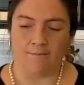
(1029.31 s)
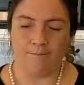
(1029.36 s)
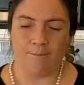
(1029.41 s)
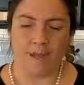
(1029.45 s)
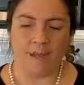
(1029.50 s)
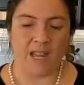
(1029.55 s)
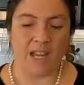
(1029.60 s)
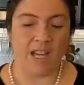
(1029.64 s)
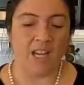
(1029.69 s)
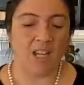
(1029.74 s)

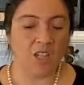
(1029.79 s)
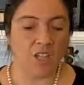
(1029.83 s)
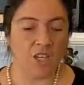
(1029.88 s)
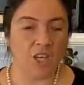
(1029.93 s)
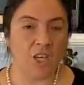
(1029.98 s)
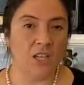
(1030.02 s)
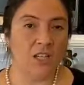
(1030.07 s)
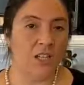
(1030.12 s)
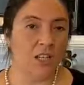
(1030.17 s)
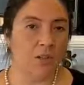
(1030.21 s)
but I
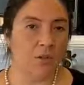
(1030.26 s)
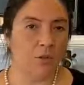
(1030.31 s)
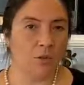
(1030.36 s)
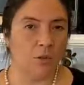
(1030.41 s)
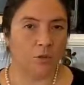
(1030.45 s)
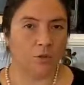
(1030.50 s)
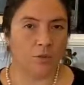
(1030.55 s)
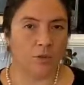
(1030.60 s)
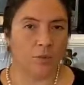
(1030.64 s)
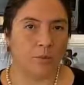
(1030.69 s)
changed it
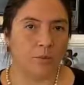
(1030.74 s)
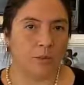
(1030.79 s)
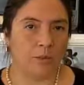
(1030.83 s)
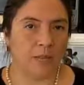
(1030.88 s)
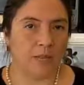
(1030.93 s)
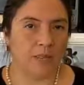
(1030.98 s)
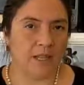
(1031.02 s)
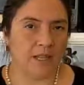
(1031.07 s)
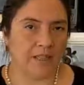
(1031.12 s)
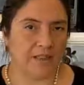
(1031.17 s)
to
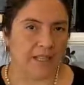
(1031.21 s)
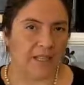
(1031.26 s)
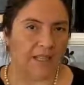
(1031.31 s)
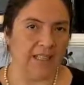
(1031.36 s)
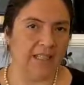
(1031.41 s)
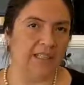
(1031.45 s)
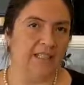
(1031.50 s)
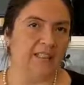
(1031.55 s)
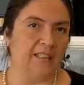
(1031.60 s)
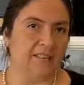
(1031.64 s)
something that
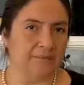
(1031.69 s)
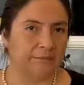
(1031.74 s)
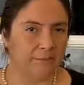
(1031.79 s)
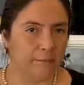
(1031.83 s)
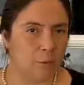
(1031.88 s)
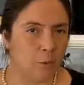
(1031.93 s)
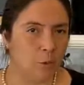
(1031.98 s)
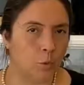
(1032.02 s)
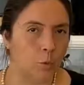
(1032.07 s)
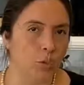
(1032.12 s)
I can
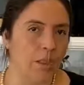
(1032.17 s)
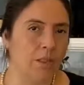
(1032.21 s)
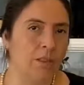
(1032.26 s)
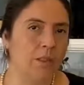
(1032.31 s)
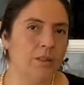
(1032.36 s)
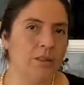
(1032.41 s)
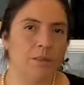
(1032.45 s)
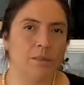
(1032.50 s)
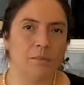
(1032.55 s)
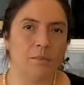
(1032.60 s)

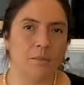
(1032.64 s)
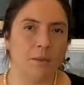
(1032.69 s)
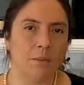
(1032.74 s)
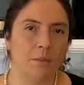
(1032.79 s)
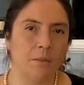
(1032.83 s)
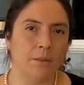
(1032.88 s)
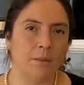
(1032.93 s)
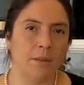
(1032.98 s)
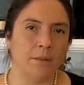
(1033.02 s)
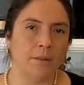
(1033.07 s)
quickly
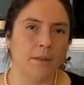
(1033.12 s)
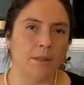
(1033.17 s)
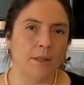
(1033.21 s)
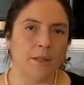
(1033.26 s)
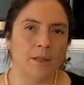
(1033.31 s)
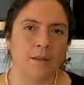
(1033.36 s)
remember,